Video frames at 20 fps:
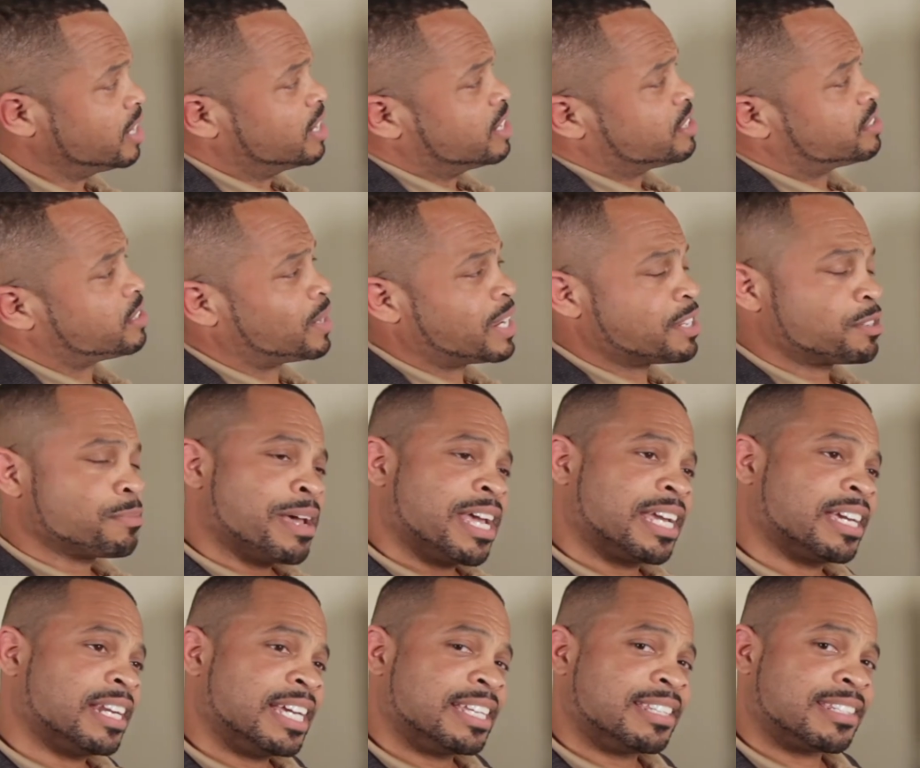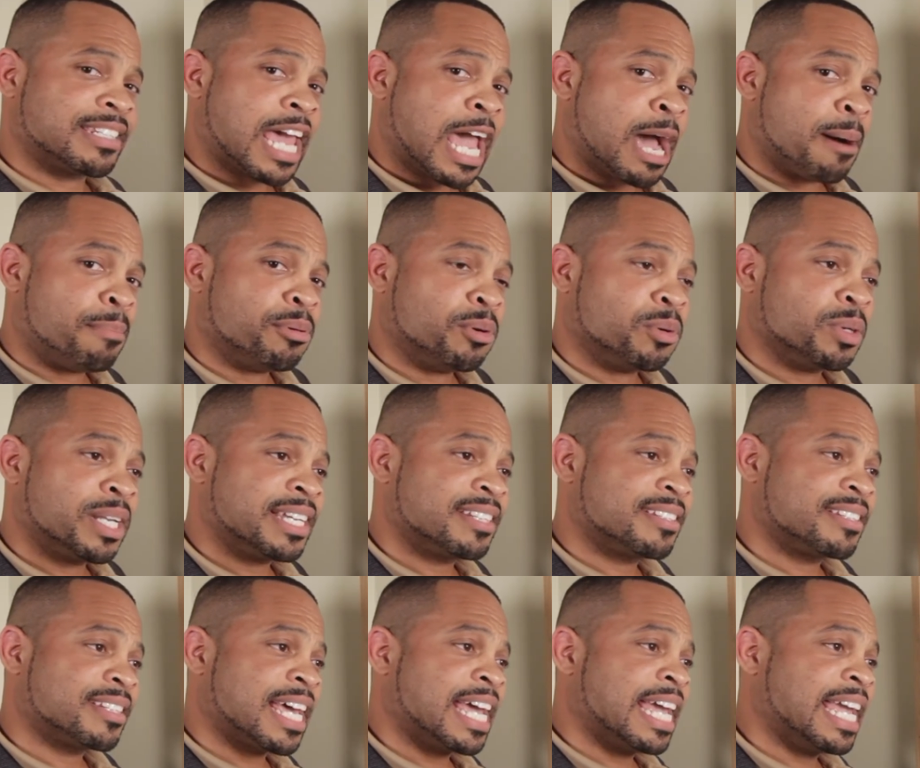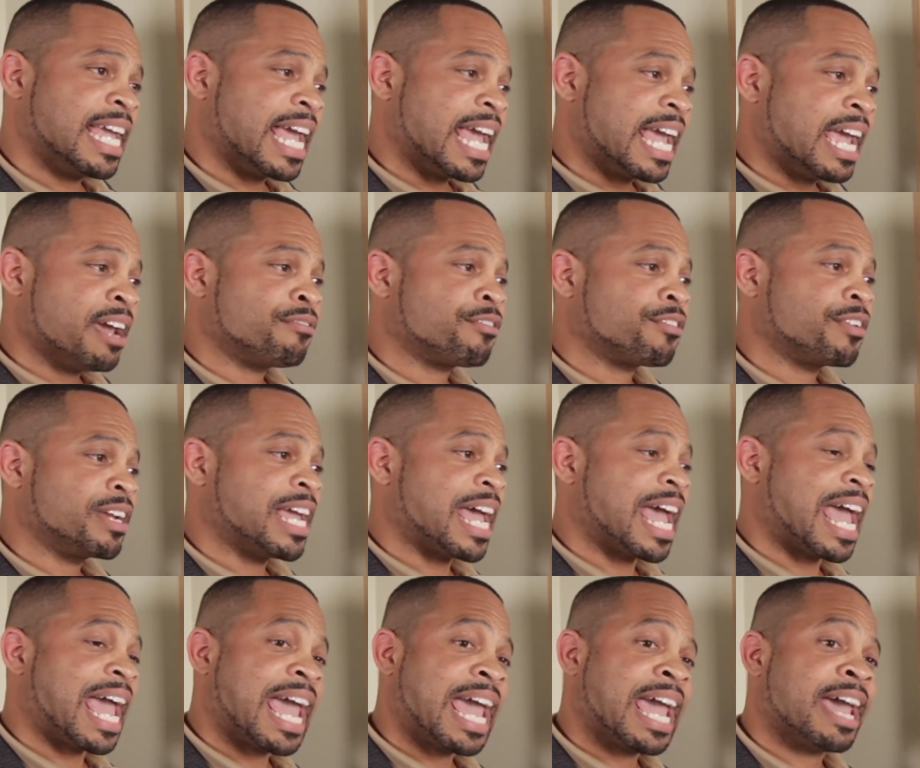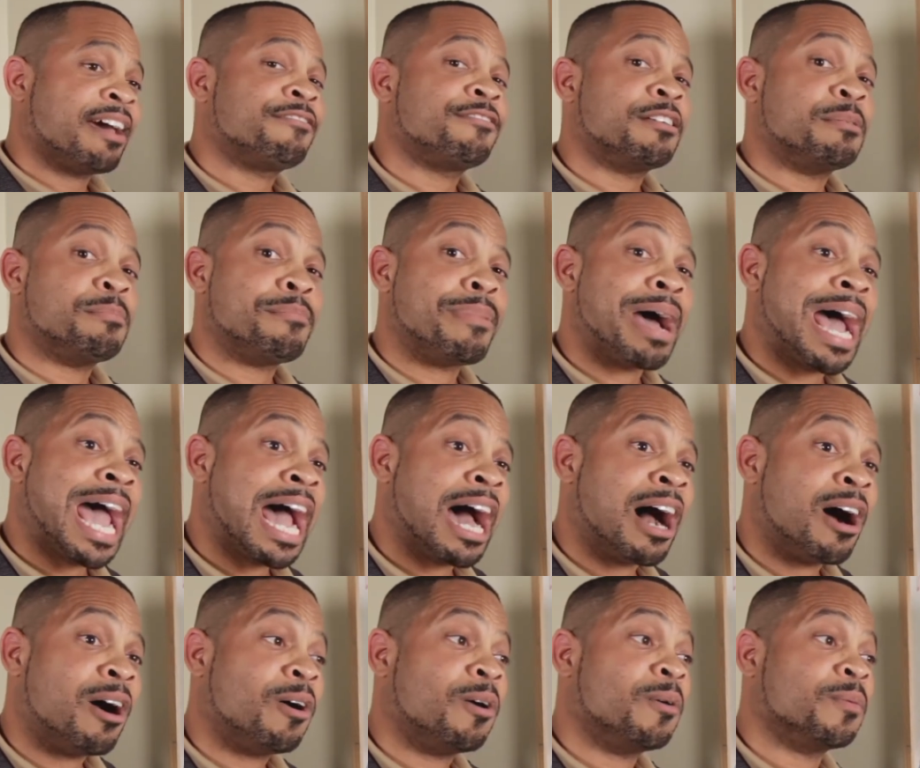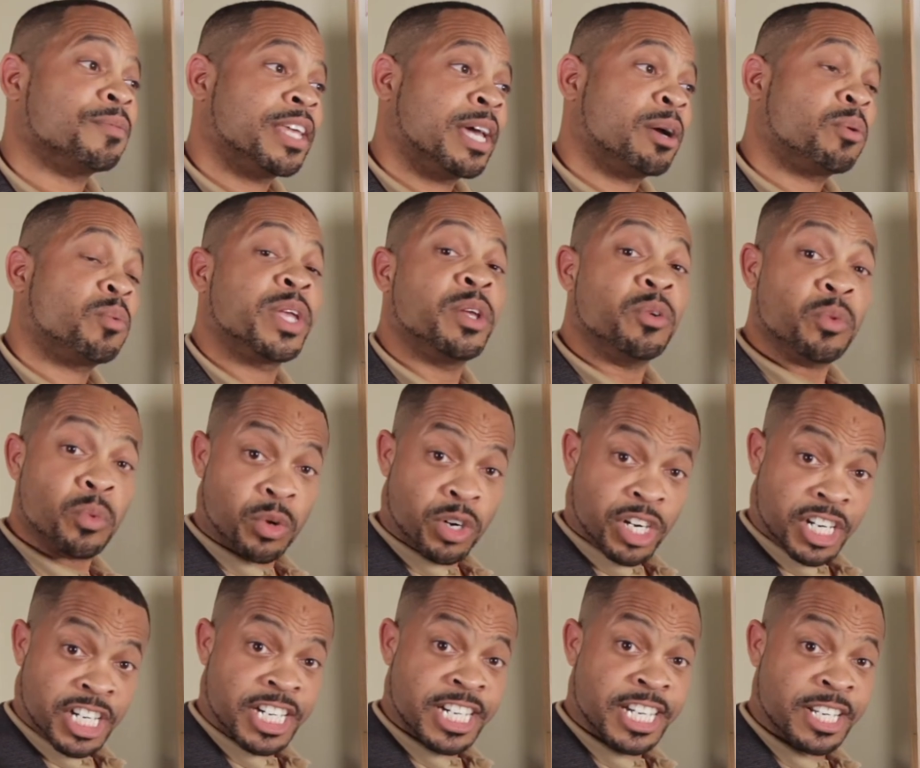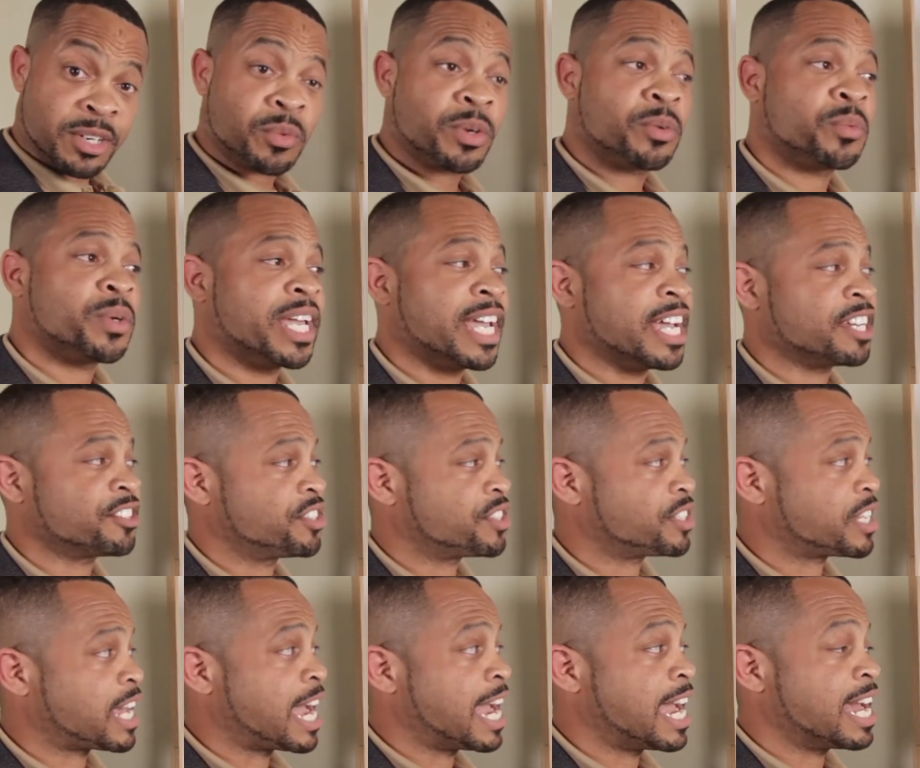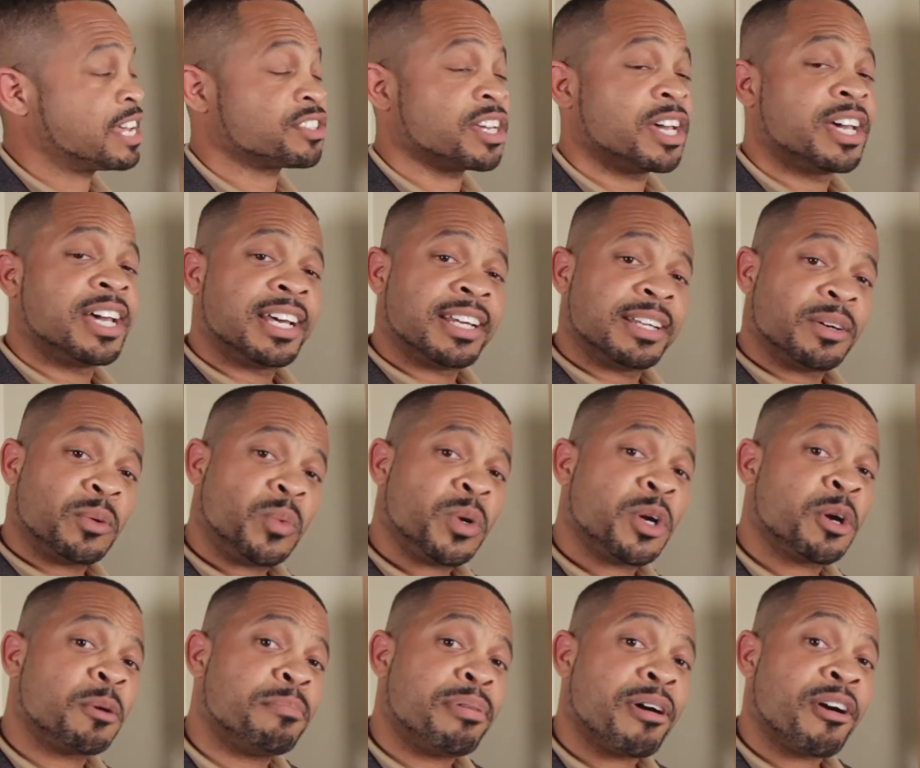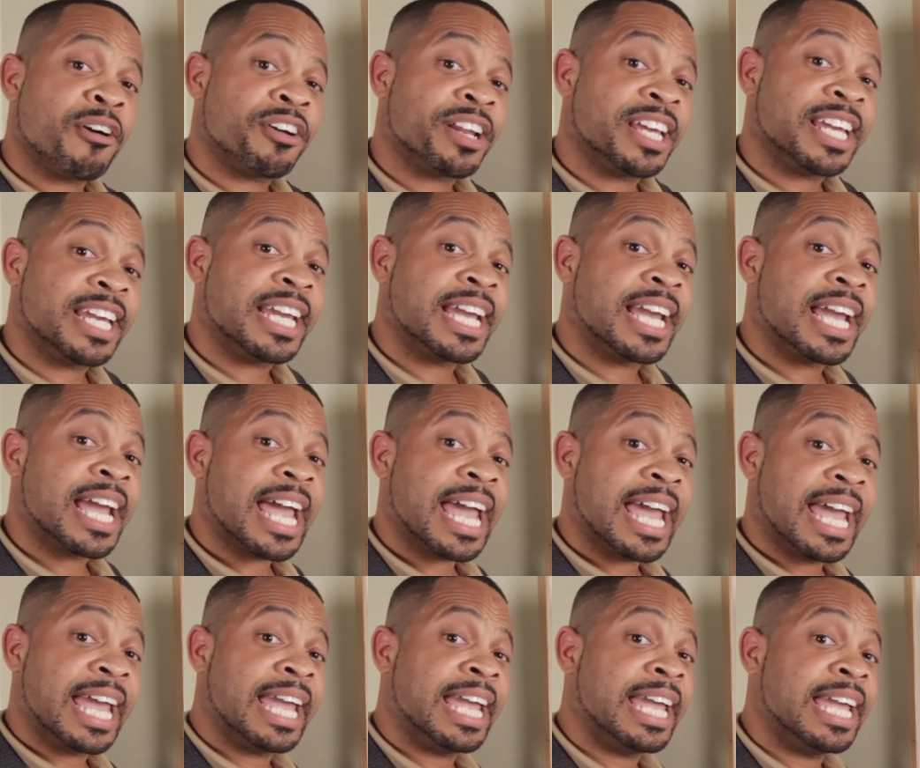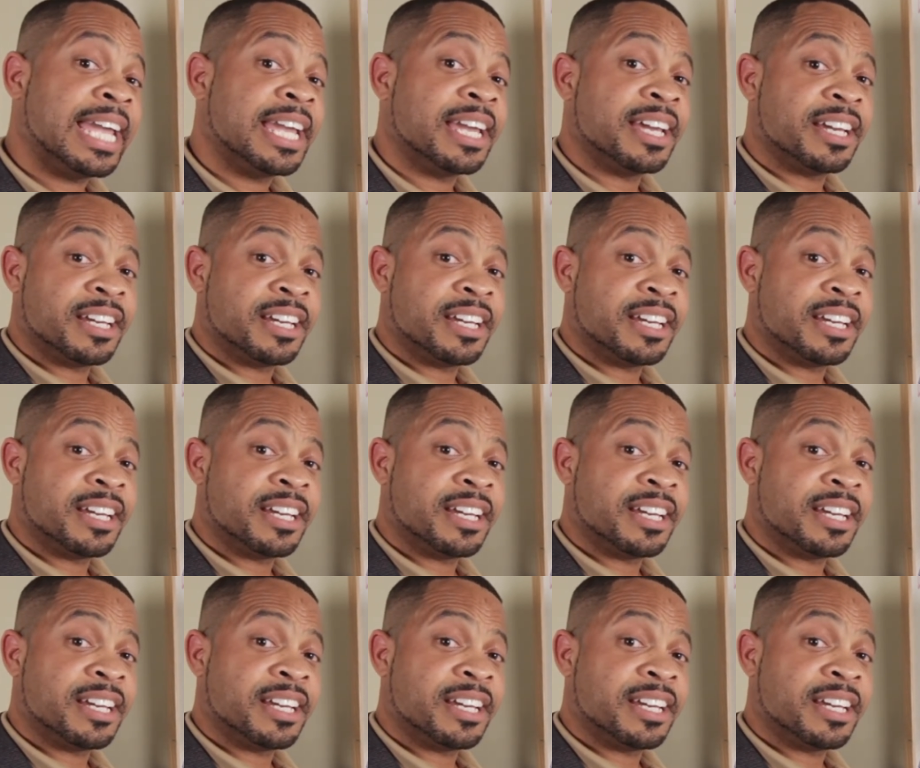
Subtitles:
So let's make an example. Let's say every half a mile that we run when we exercise, we're burning a